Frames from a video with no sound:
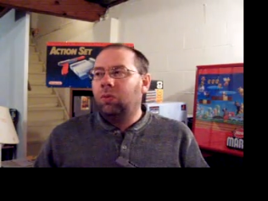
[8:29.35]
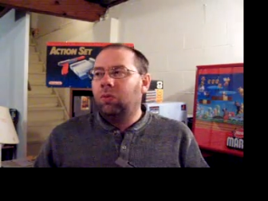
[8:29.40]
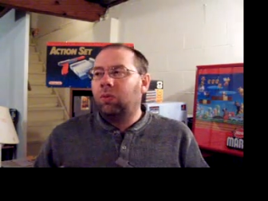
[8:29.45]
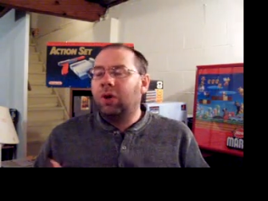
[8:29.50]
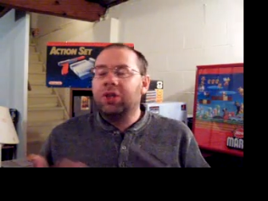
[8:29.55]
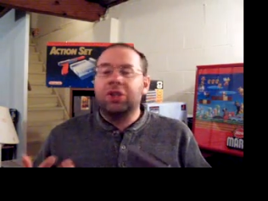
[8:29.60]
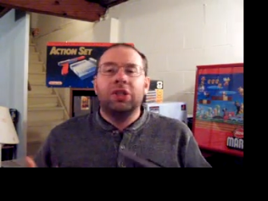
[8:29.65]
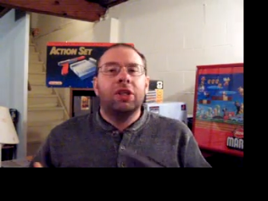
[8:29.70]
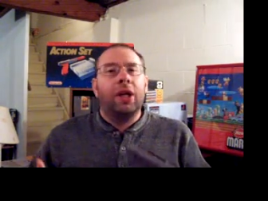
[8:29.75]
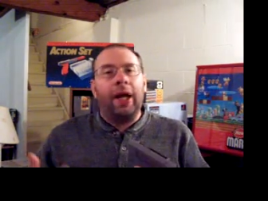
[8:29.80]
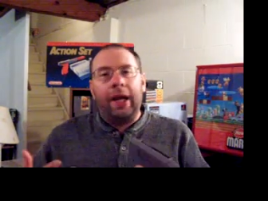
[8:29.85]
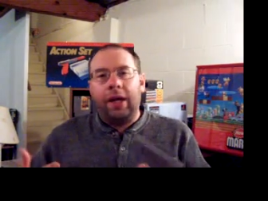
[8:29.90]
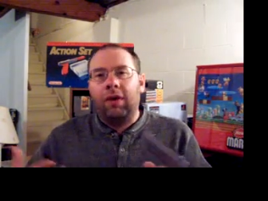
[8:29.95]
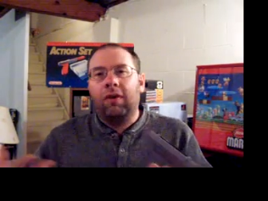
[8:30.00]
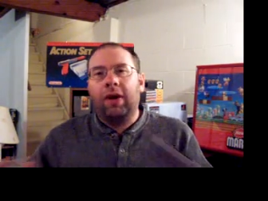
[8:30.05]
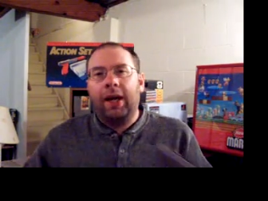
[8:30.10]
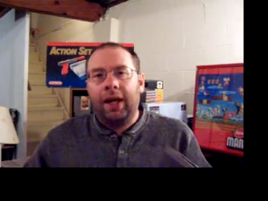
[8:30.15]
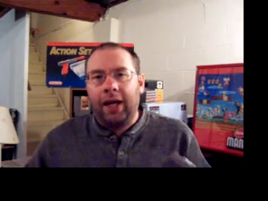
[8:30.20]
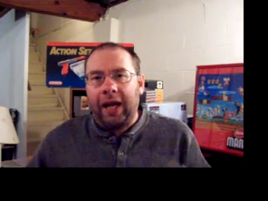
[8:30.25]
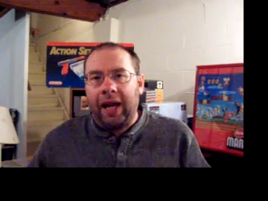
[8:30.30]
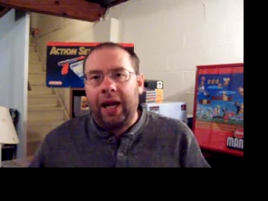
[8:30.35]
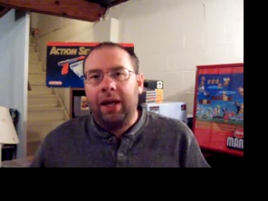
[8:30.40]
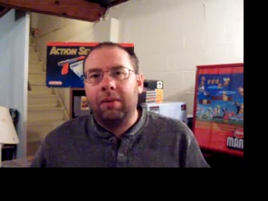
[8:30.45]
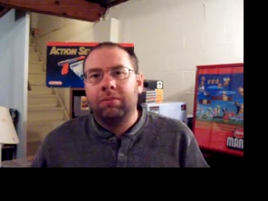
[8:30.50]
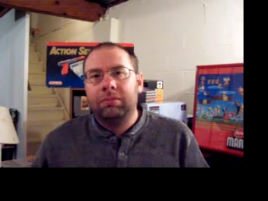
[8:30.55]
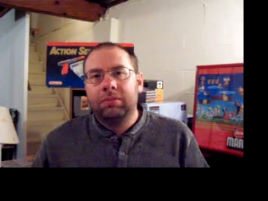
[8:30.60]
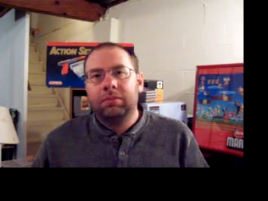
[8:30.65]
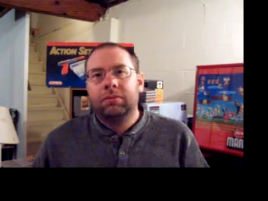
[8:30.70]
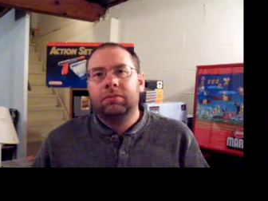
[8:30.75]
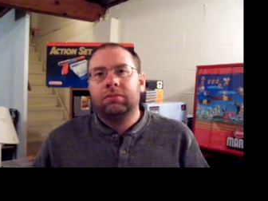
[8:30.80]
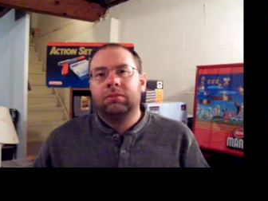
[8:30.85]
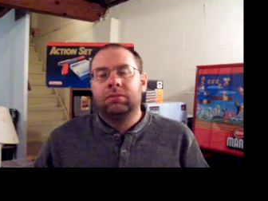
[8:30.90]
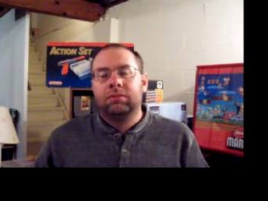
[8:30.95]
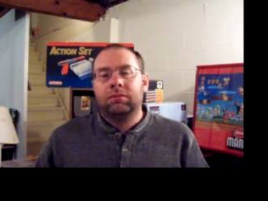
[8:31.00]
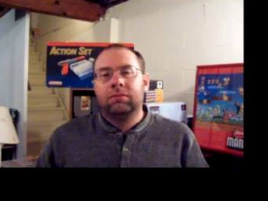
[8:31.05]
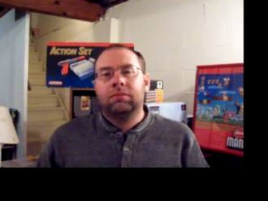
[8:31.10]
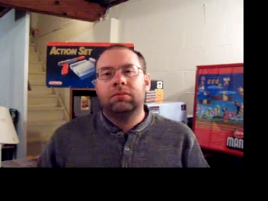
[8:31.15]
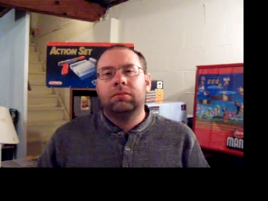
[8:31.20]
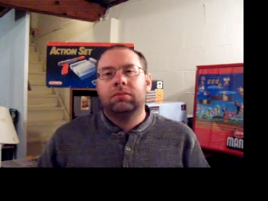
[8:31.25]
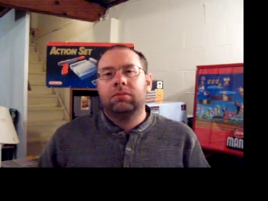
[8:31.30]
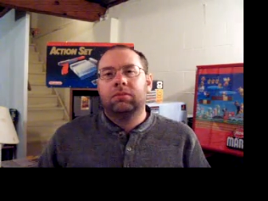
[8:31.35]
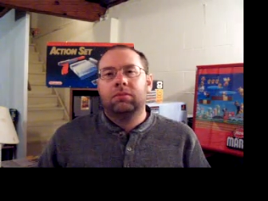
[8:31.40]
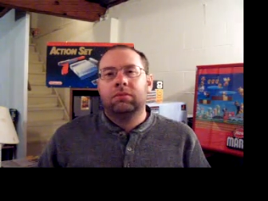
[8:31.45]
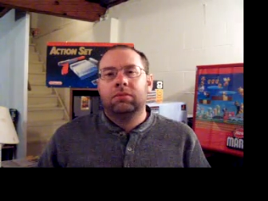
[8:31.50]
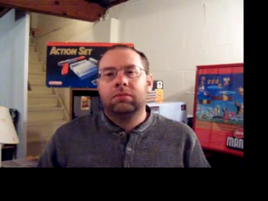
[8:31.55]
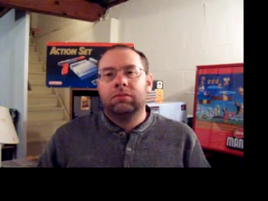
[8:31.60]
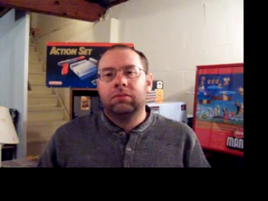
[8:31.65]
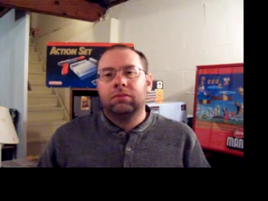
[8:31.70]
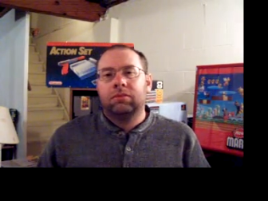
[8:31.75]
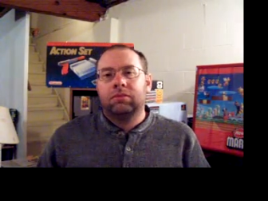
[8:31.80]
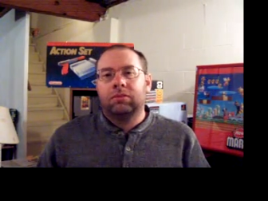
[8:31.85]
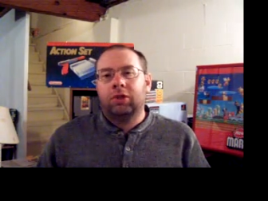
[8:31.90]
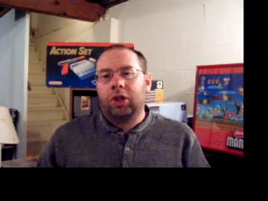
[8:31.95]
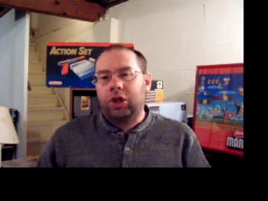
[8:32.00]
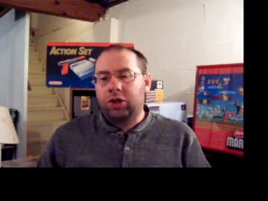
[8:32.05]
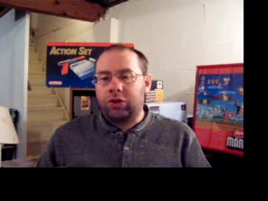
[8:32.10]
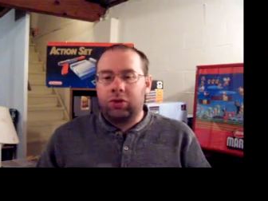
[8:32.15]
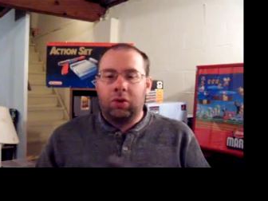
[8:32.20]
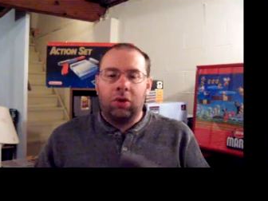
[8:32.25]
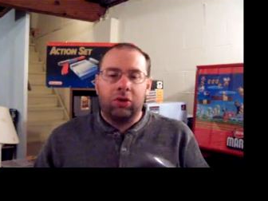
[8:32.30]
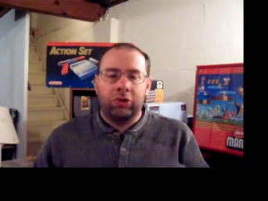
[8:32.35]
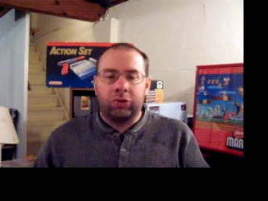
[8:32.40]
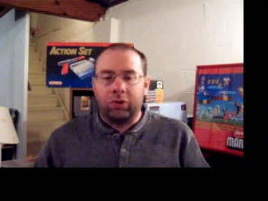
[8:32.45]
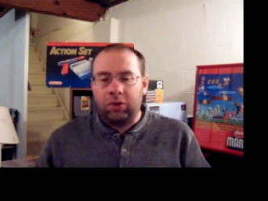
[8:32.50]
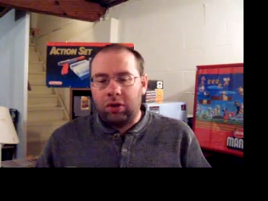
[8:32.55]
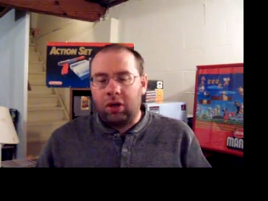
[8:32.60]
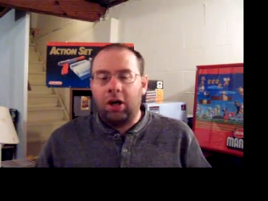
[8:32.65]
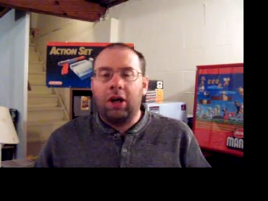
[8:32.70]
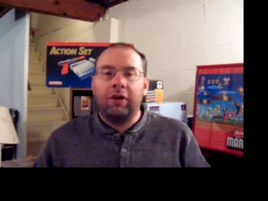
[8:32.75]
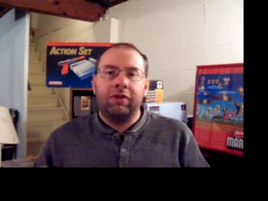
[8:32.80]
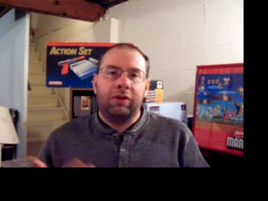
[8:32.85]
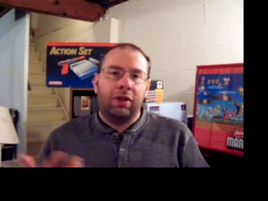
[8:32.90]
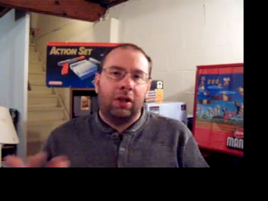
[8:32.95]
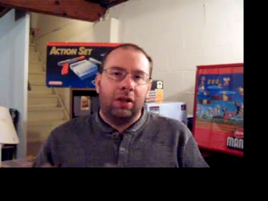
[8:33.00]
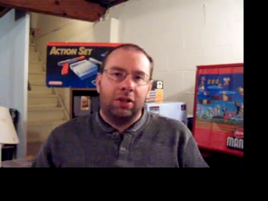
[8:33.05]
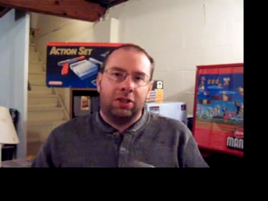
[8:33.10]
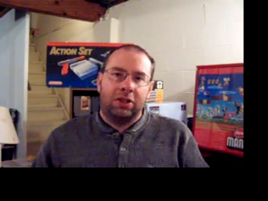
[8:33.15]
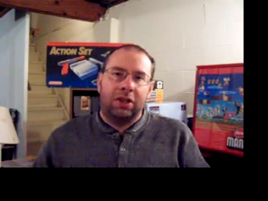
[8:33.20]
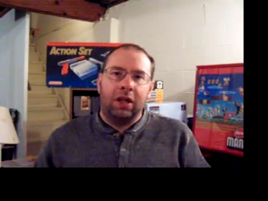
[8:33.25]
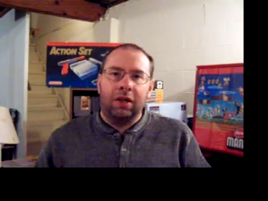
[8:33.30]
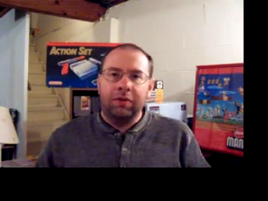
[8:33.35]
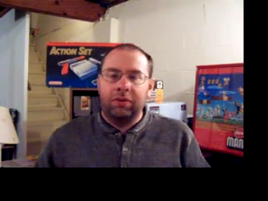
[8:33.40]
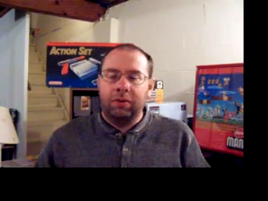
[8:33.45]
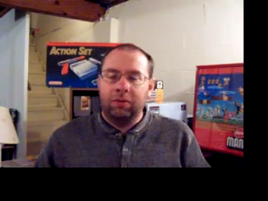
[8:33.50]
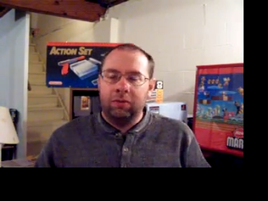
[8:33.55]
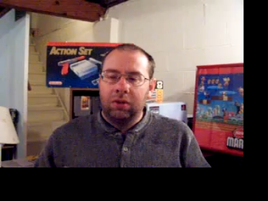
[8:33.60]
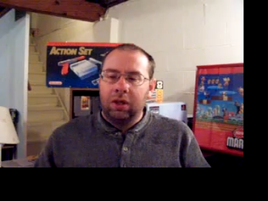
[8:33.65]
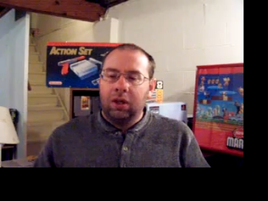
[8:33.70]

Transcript: wasn't a great game. The controls were off and all that stuff.